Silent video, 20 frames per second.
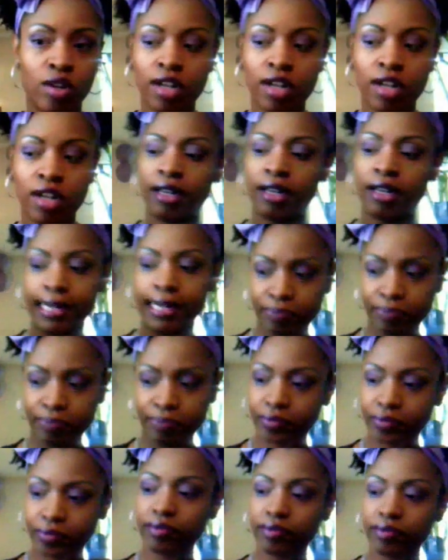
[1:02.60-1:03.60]
or hair type.
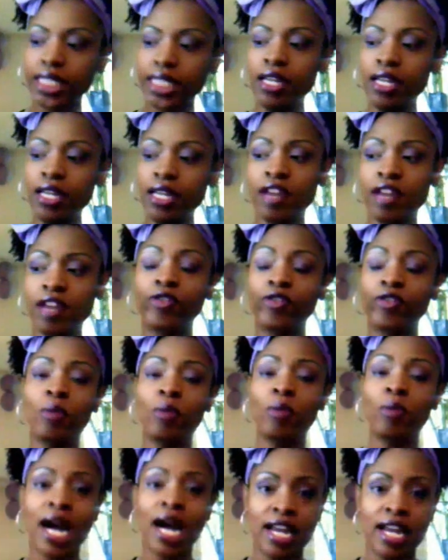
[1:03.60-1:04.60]
And
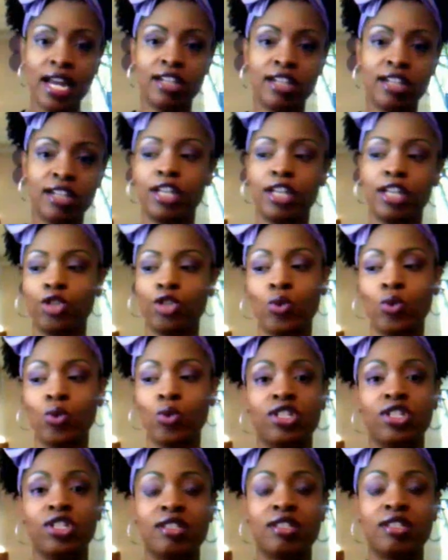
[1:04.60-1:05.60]
for my hair texture,
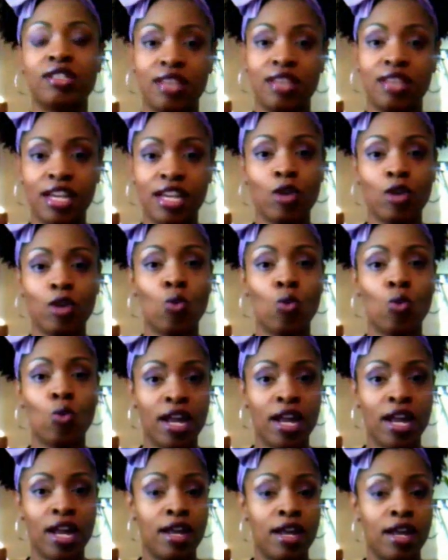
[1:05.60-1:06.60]
which is thick,
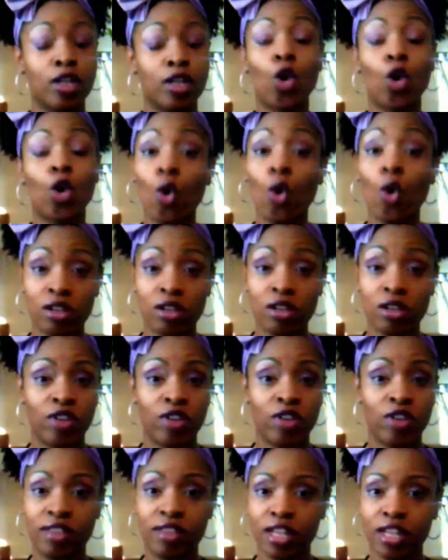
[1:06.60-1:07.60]
wet, and coarse,
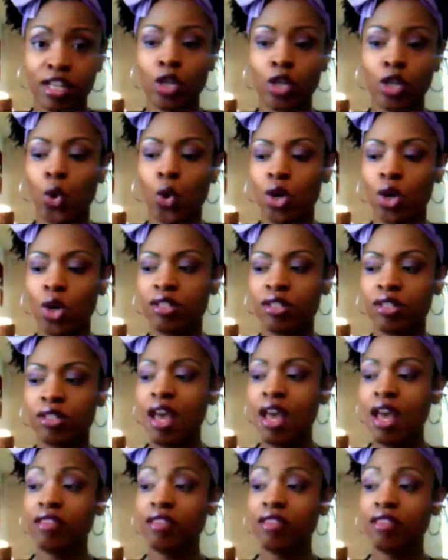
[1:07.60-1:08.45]
very thick and coarse,